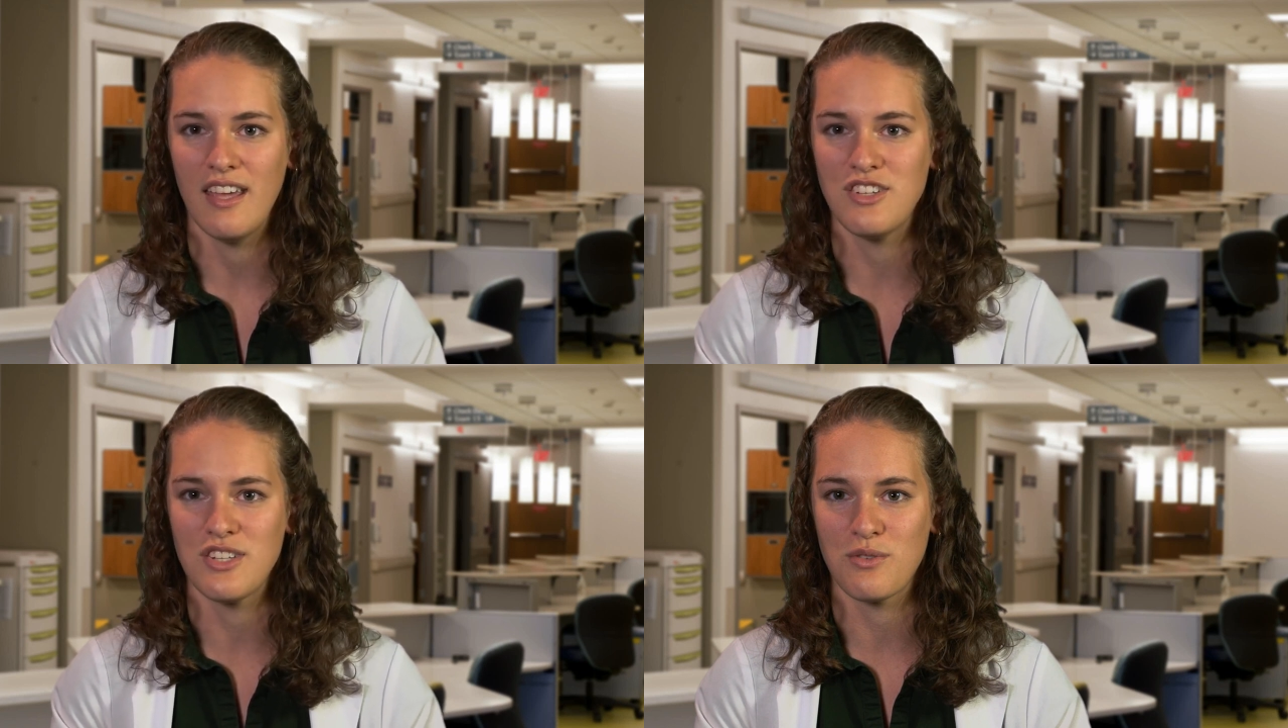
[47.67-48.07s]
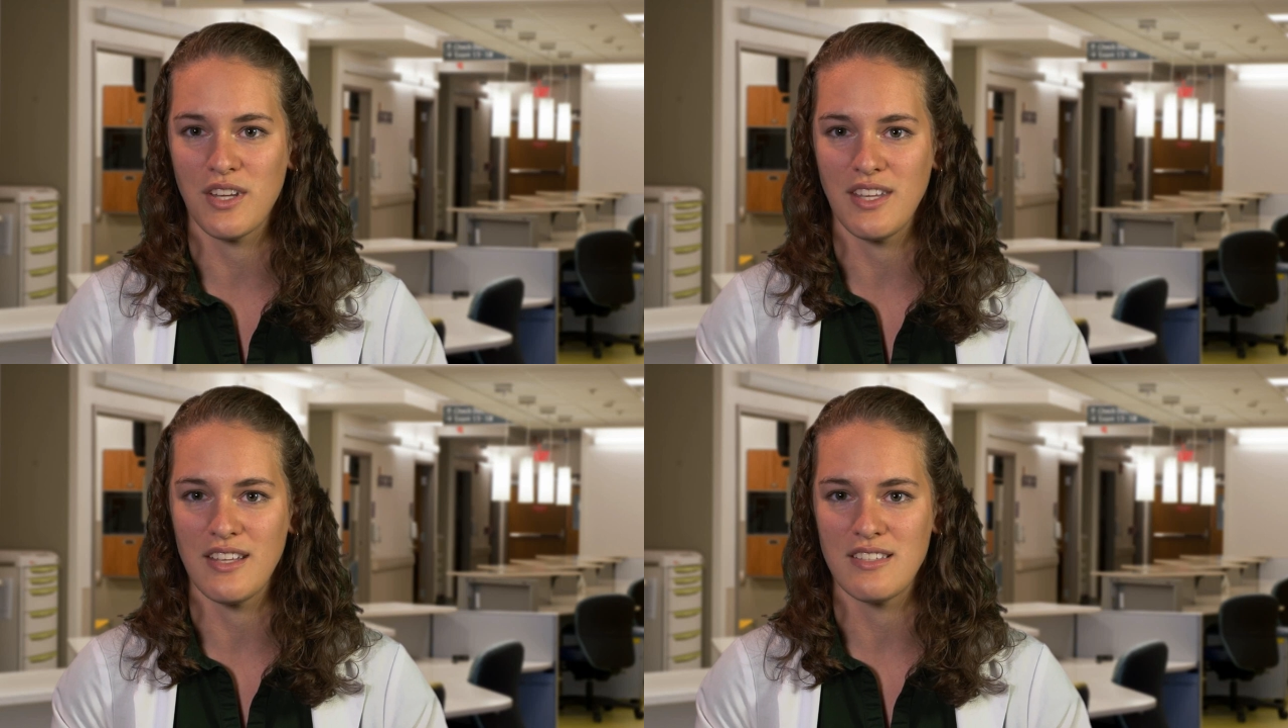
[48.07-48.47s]
It just
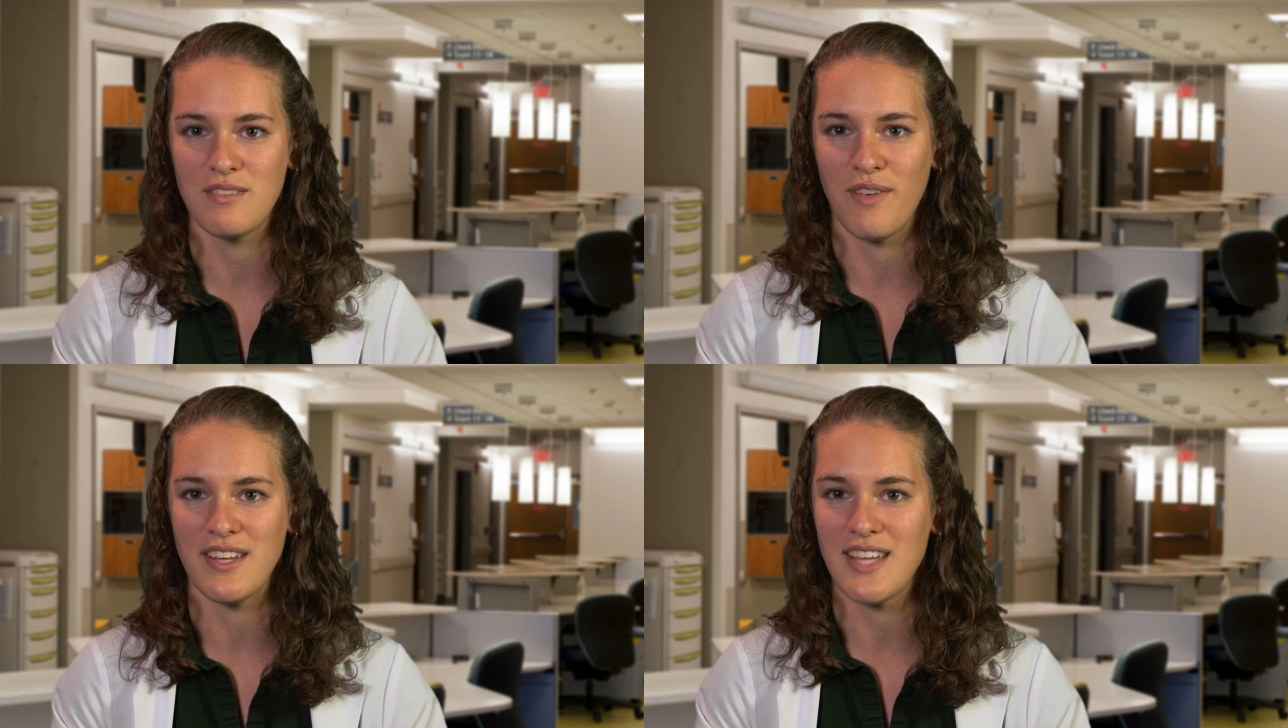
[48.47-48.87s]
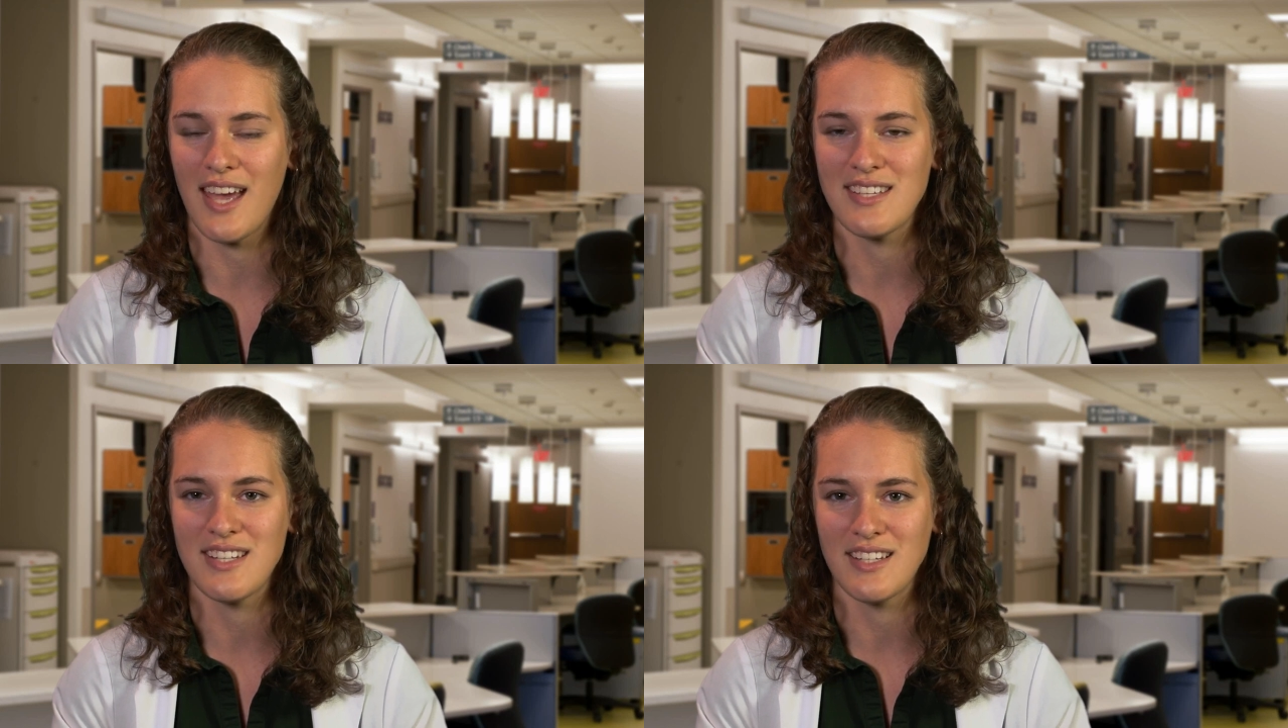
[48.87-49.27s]
really is
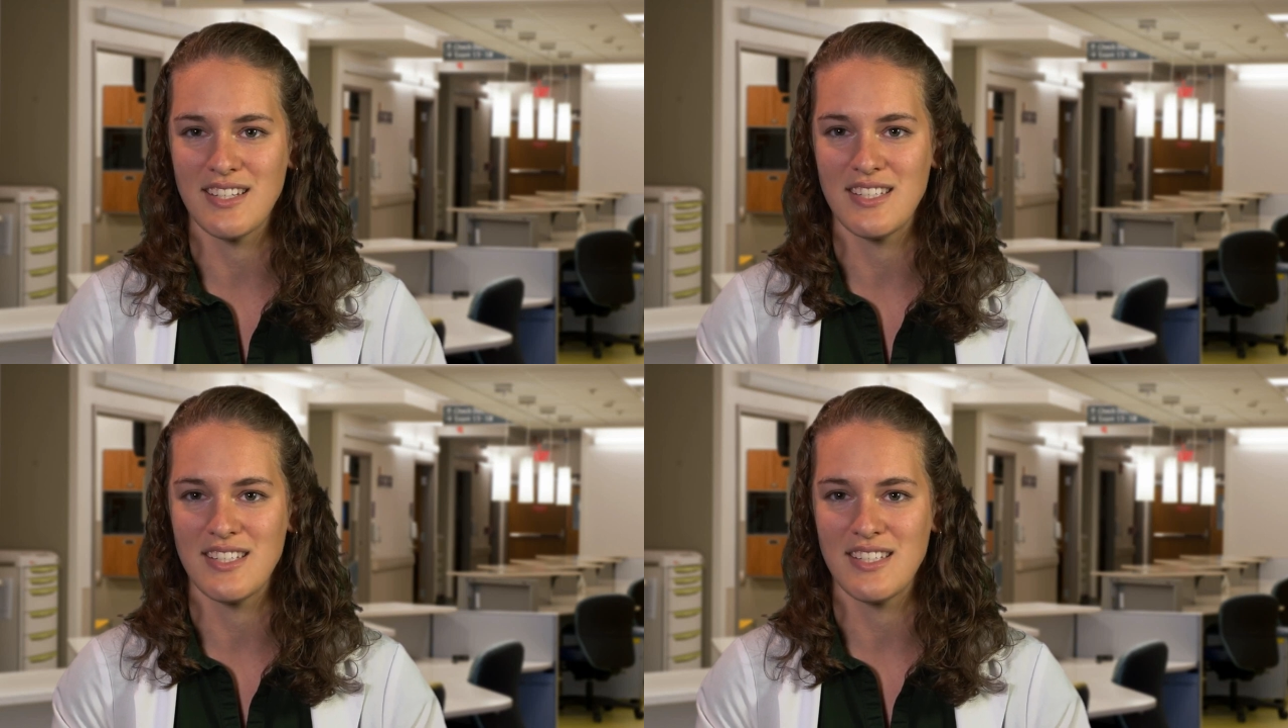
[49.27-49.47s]
fantastic